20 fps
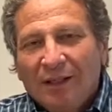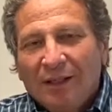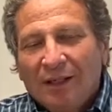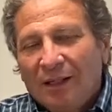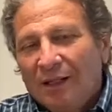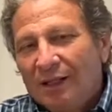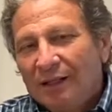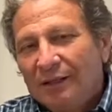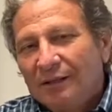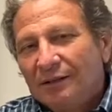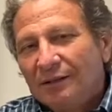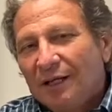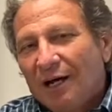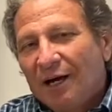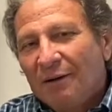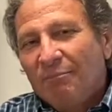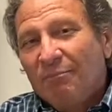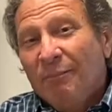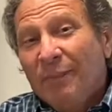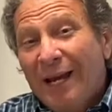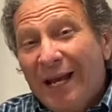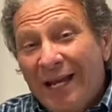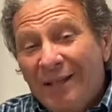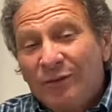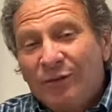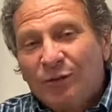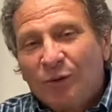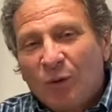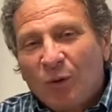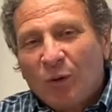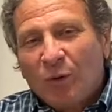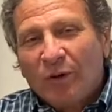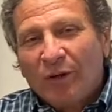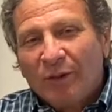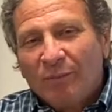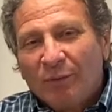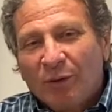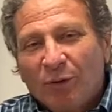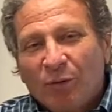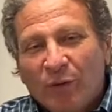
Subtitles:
It's not mandatory, but